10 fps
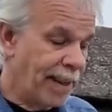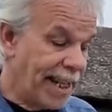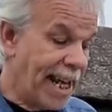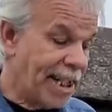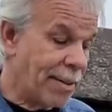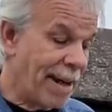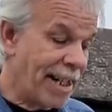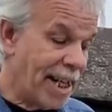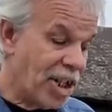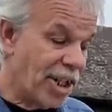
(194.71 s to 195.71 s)
They
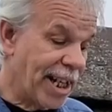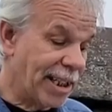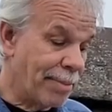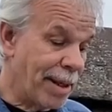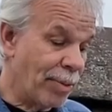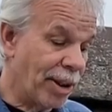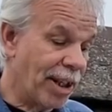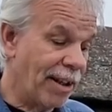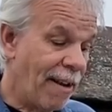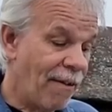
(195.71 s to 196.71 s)
estimated its length to be
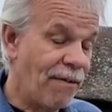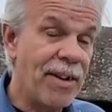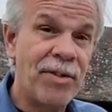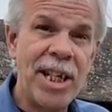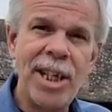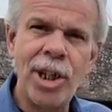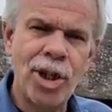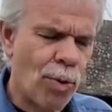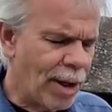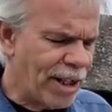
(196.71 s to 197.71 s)
within 15 to
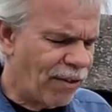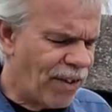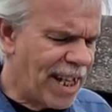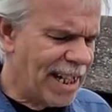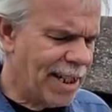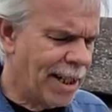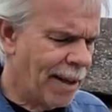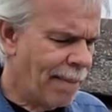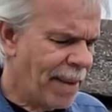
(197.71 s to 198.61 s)
20 feet